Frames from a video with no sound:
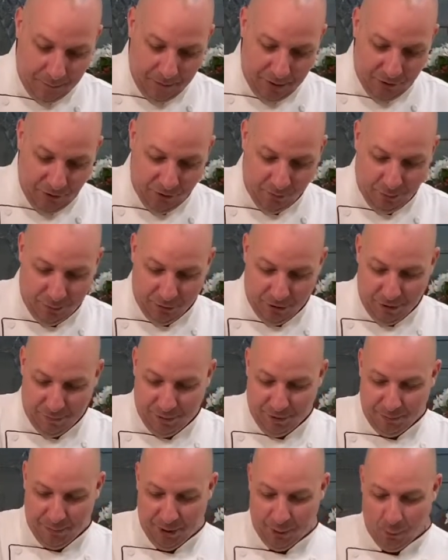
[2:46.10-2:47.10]
It's important to
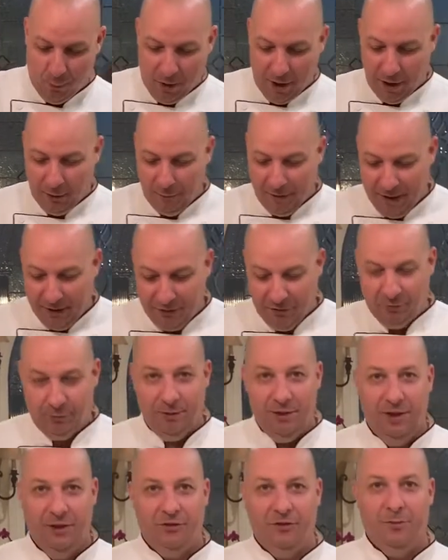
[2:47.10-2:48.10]
put them on a wire rack, this way
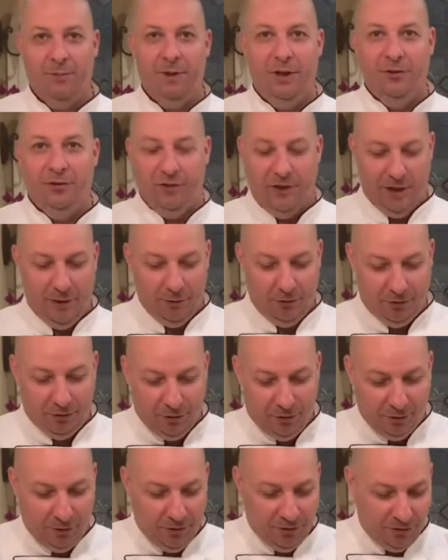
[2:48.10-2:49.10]
you get some nice air
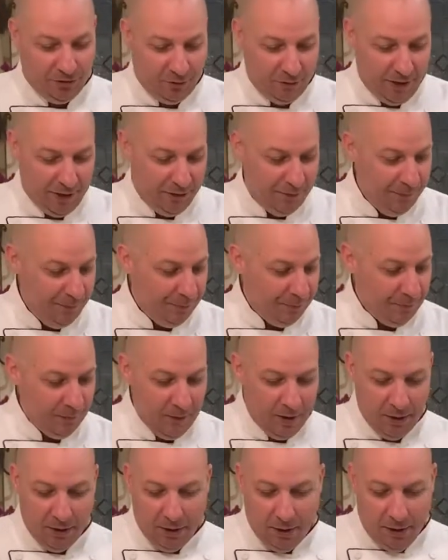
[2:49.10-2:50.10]
circulation around them.
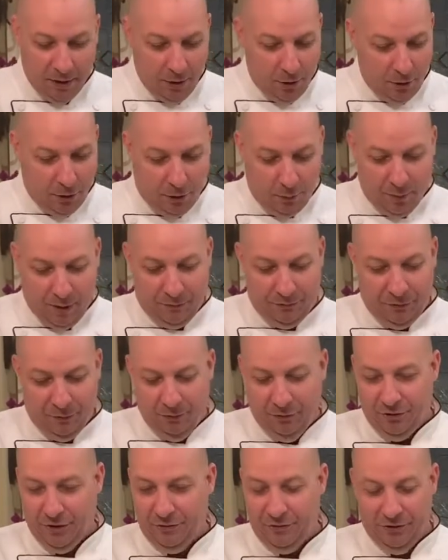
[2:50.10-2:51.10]
All you have to do
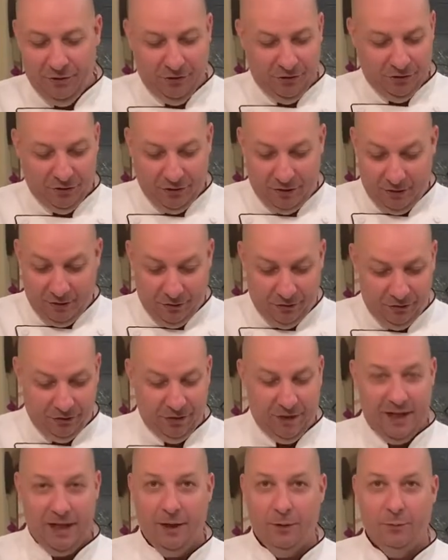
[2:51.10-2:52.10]
is let these sit
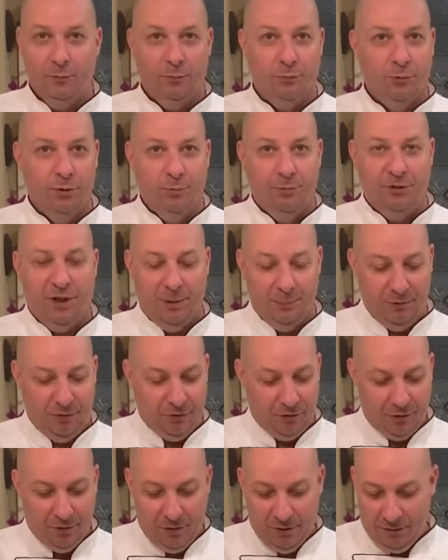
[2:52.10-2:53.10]
out room
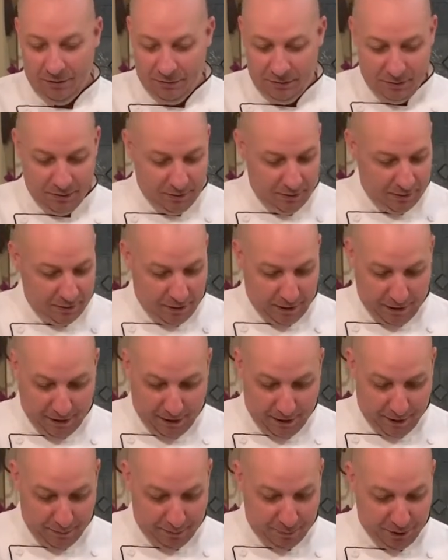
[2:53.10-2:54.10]
temperature,
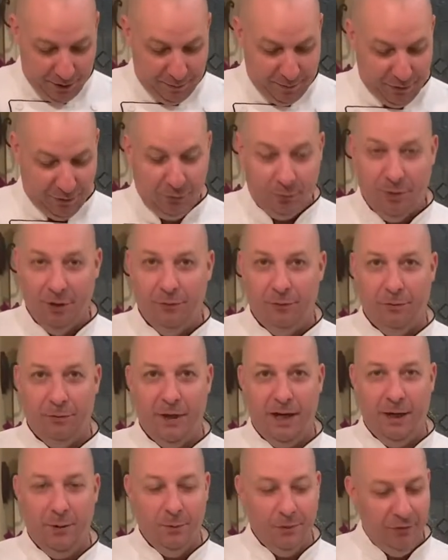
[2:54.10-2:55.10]
probably about 24
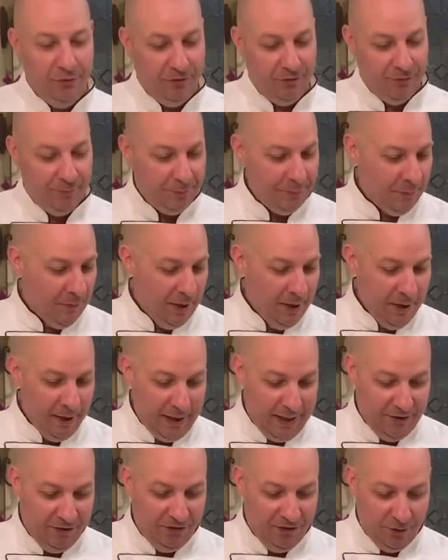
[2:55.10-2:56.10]
hours.
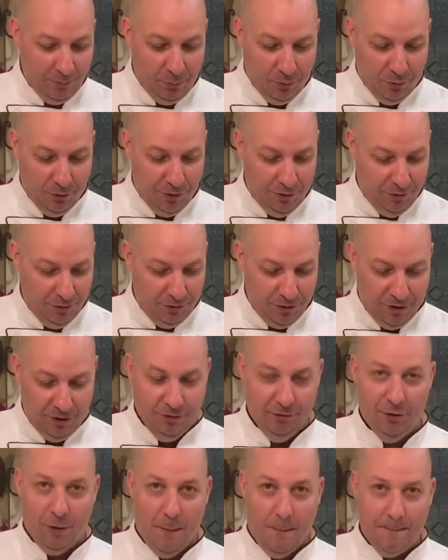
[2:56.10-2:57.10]
At some point you're gonna hear a
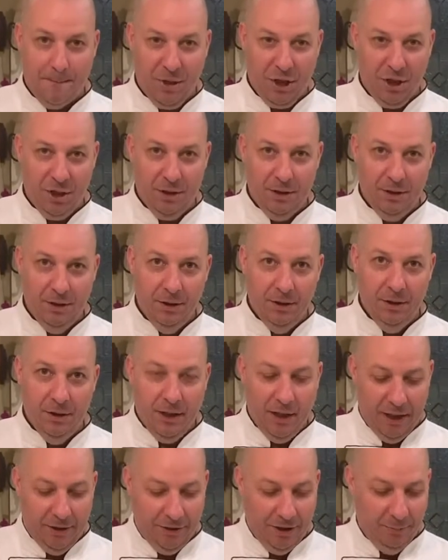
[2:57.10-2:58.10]
little,
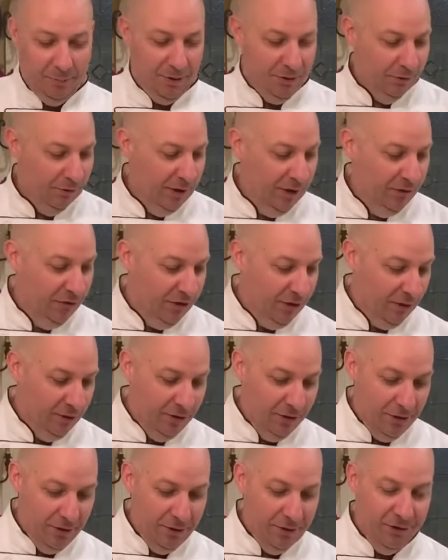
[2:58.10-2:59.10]
and that'll be the lid telling you
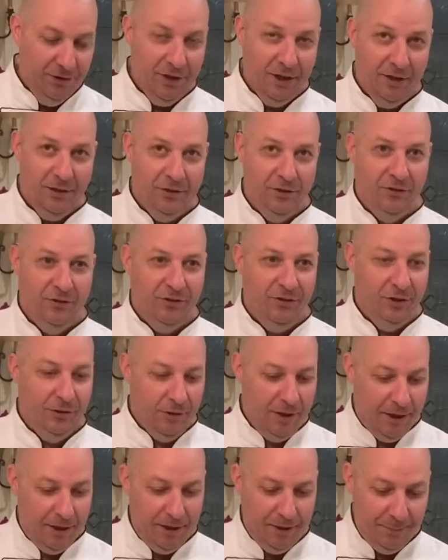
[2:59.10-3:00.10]
know that you got a good seal
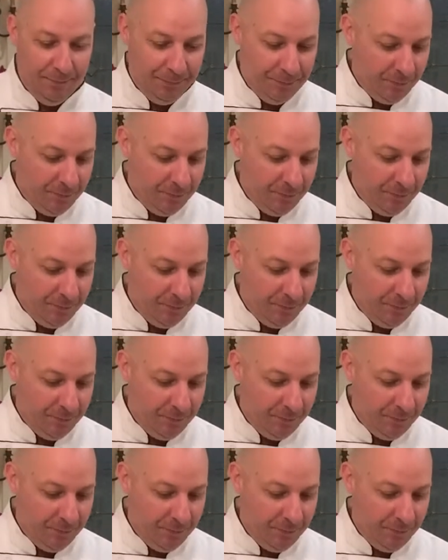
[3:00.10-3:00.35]
on it.